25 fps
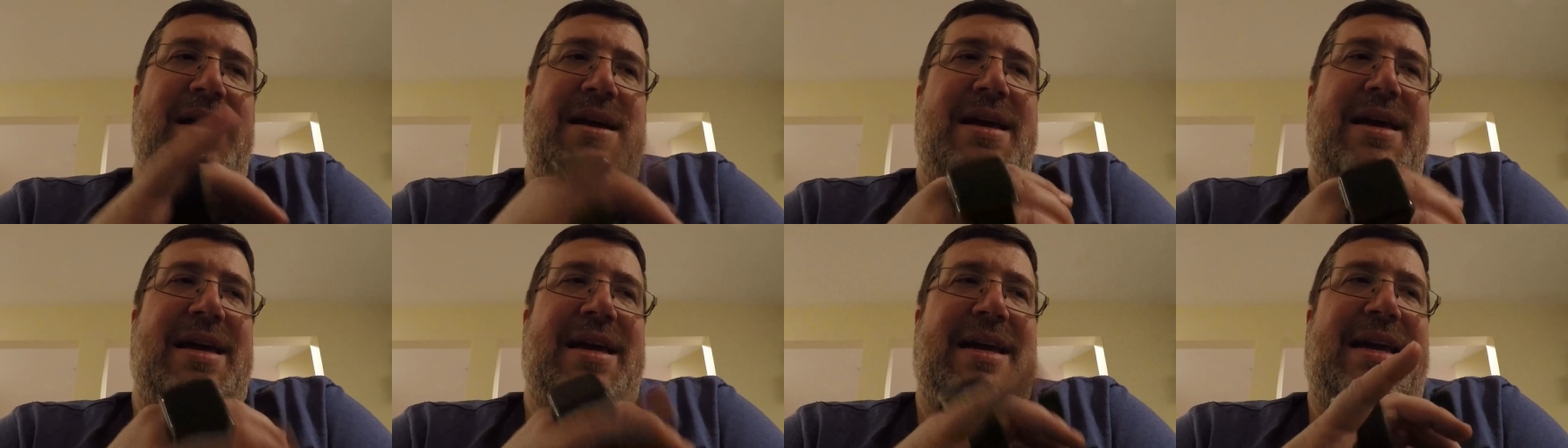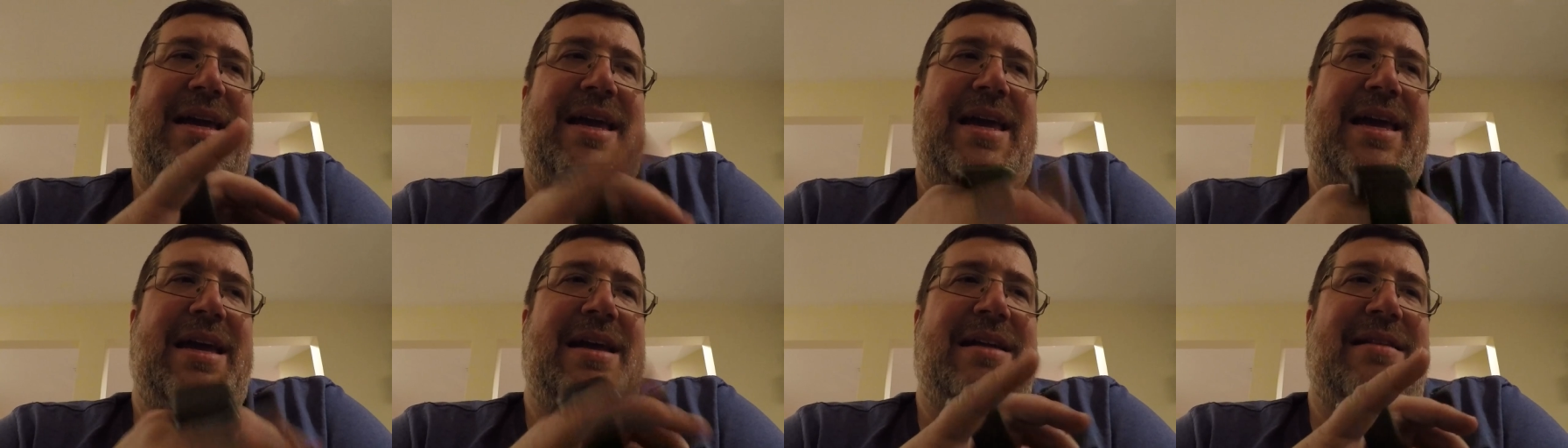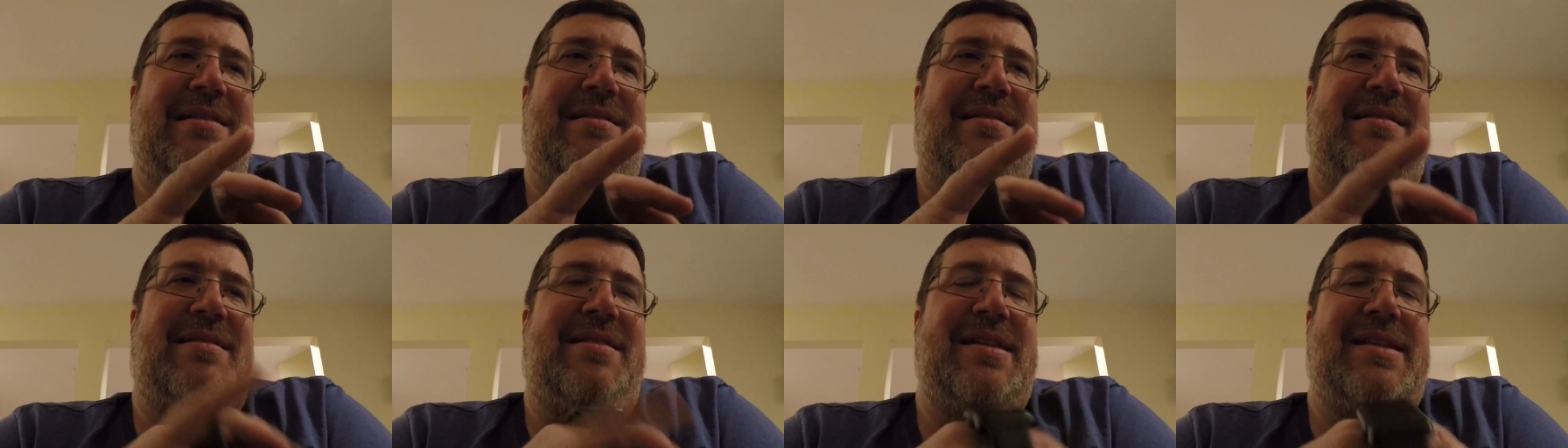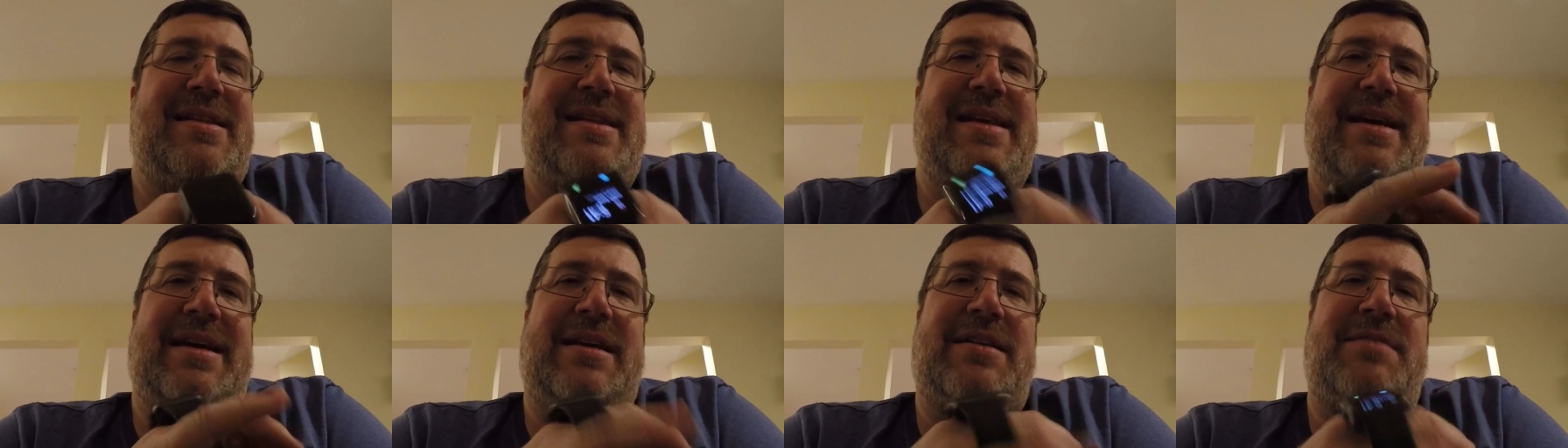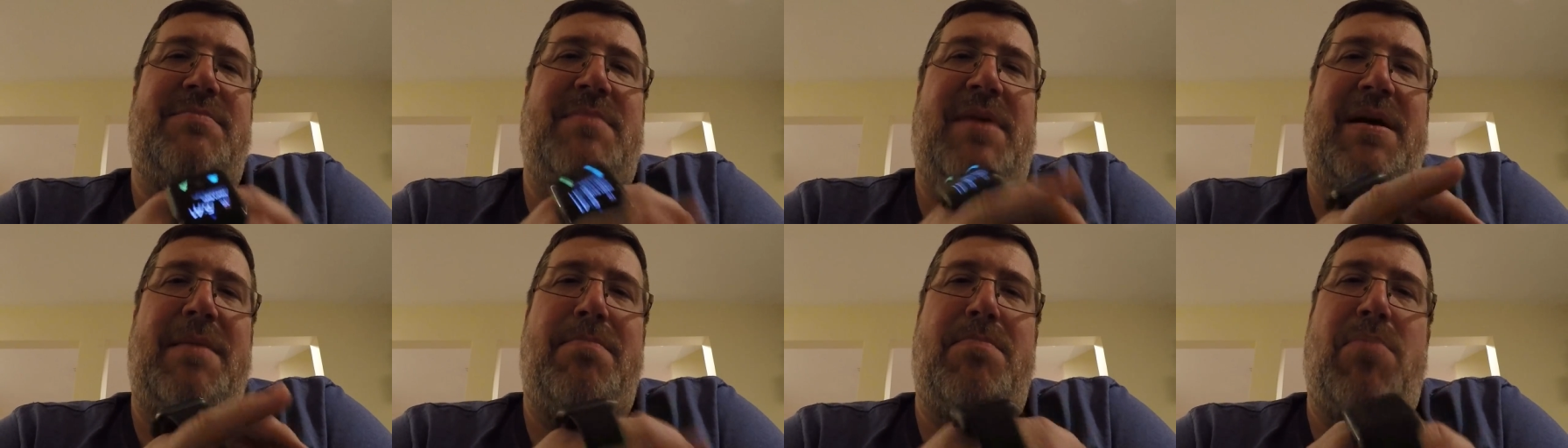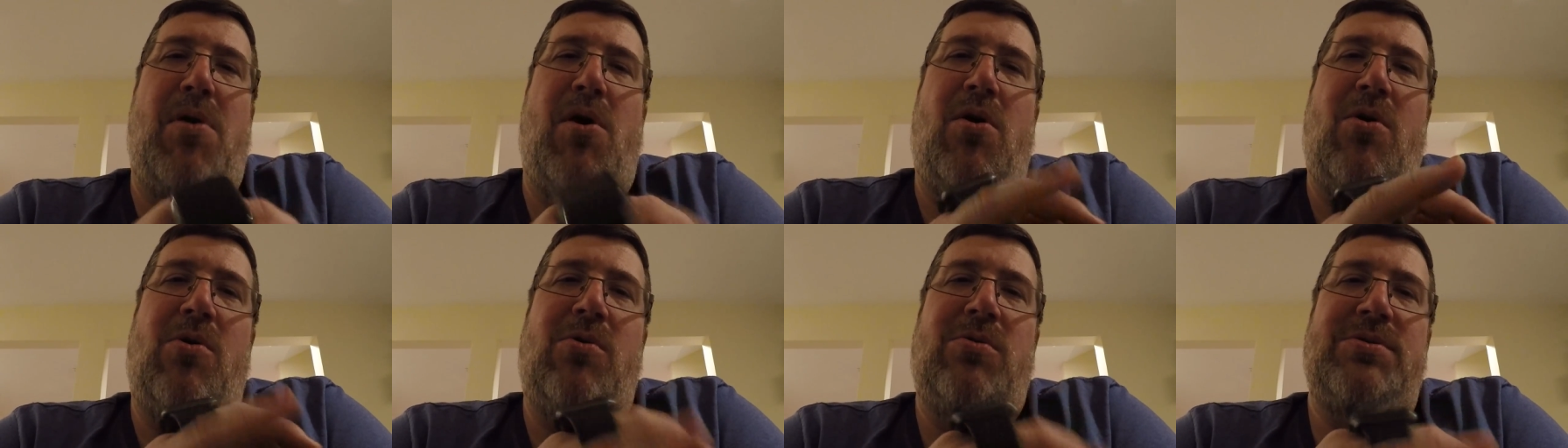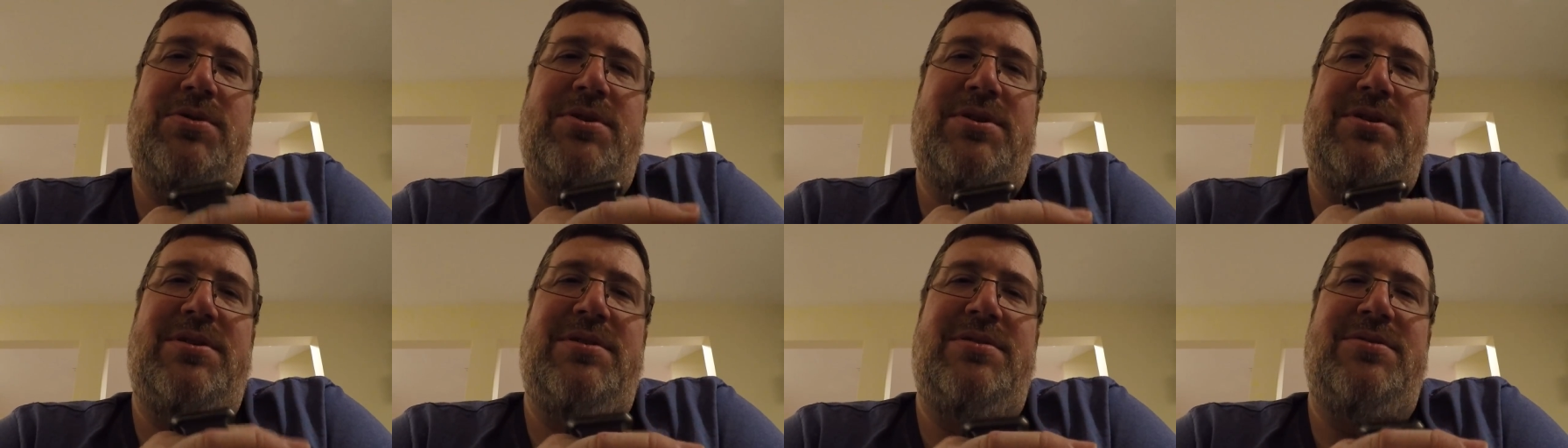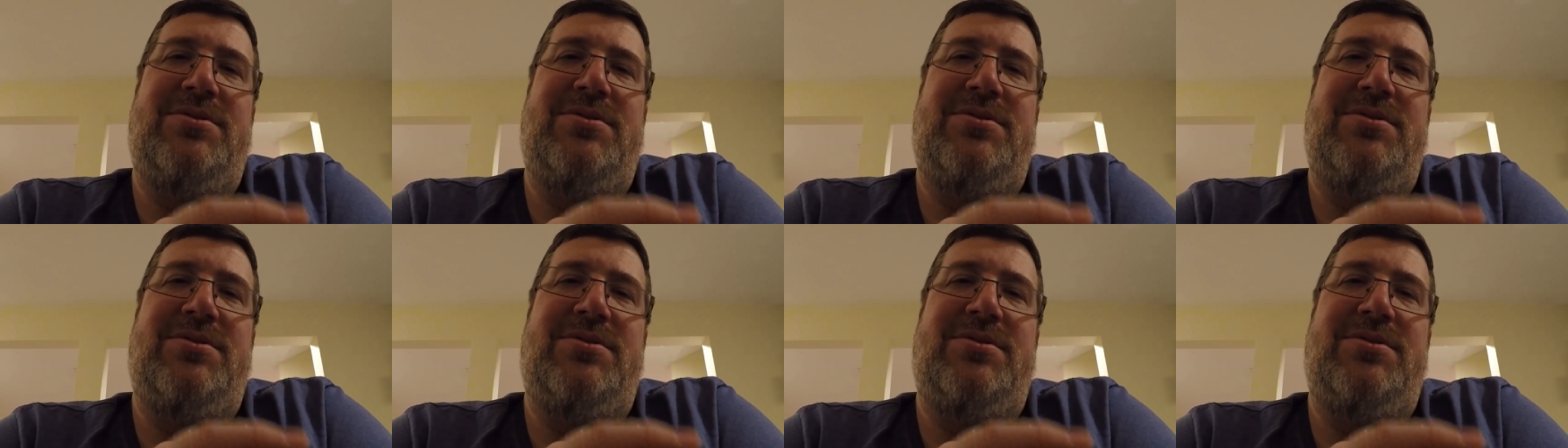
it can't detect my pulse,